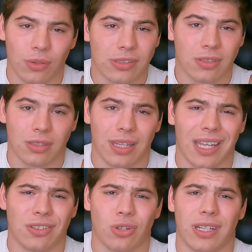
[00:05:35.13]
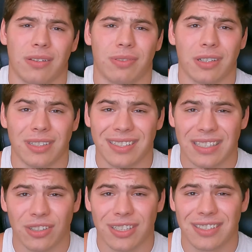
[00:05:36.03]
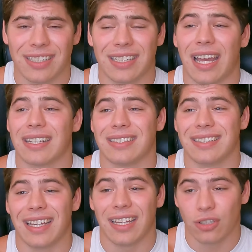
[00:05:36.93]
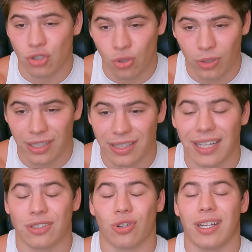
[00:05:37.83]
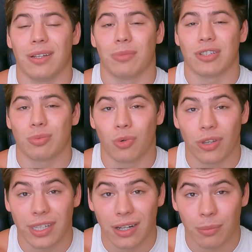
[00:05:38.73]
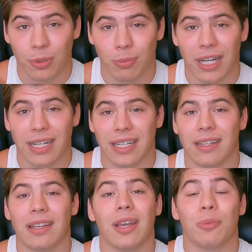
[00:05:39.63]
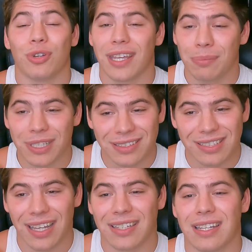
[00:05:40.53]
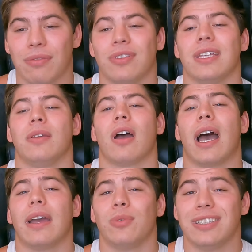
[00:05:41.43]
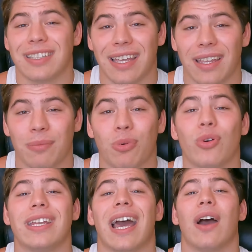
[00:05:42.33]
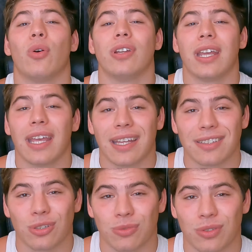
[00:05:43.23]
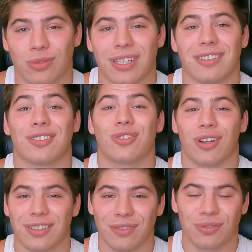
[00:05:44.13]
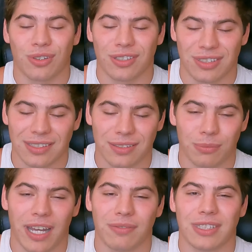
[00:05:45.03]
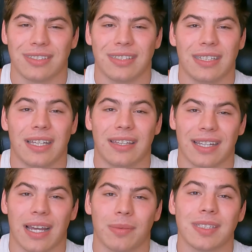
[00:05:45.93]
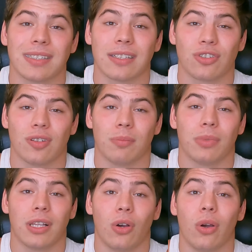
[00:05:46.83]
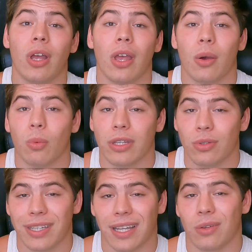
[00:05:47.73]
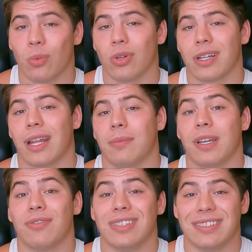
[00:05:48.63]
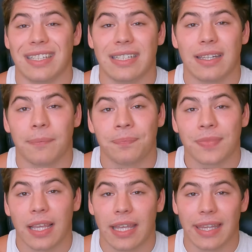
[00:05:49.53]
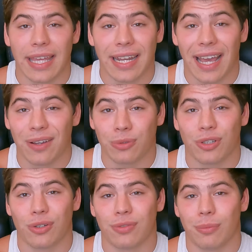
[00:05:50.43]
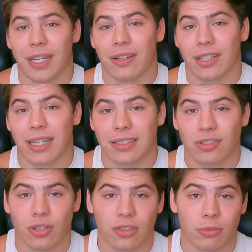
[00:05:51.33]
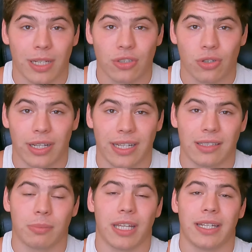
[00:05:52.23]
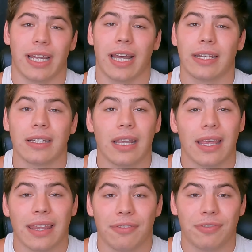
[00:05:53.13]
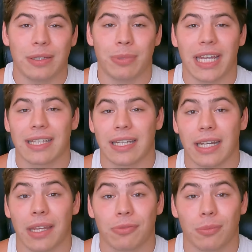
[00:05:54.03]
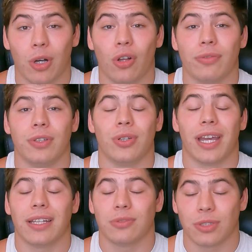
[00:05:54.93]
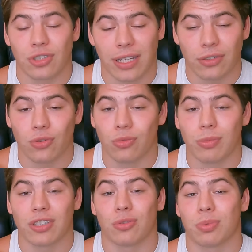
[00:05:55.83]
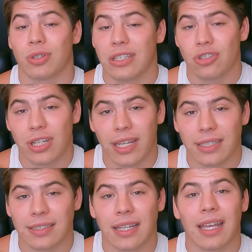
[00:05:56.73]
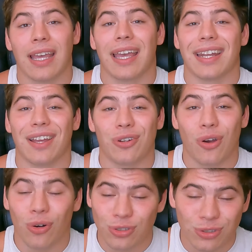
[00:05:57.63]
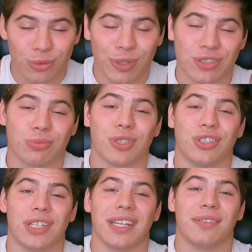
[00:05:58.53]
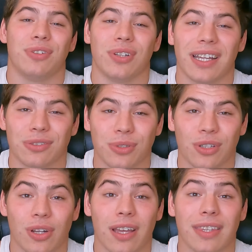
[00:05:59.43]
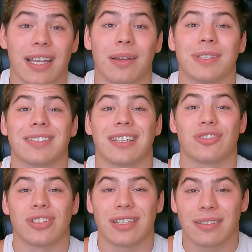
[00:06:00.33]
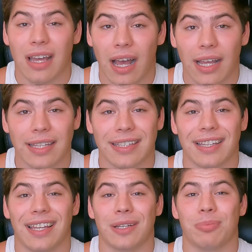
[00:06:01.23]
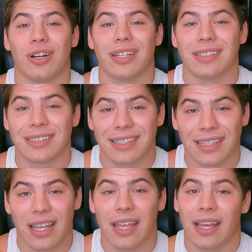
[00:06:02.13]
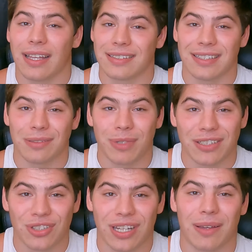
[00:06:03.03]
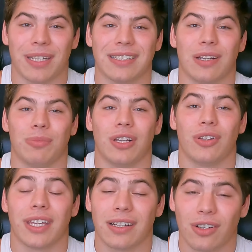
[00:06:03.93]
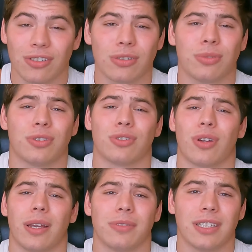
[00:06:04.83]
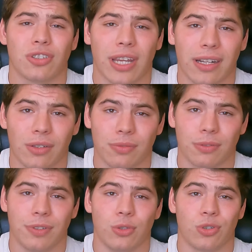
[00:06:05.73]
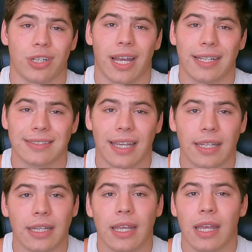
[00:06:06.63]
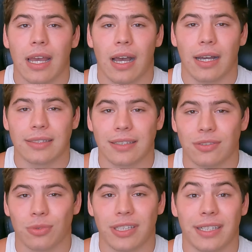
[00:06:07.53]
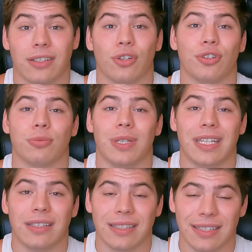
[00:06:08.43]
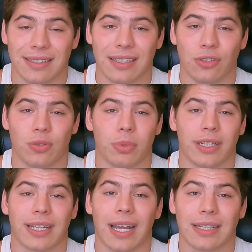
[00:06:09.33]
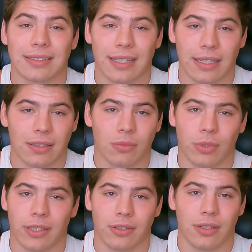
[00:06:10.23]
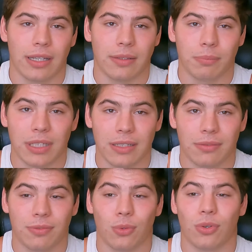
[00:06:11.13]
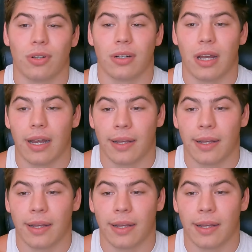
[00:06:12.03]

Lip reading: I always took leg training very seriously, and honestly I enjoyed leg training much more than upper body. With that being said, definitely I would say point out in terms of constructive criticism obviously in the comment section below what you think I could work on in my physique, and then I will go from there and kind of structure my training depending on that feedback that I get from all of you guys, which I do much appreciate. And I would also much appreciate if you guys down in the comment section, hit that like button, as I did mention, comment down below, and then also subscribe to the channel for future content. It does really encourage me to continue to bring content, whether it be for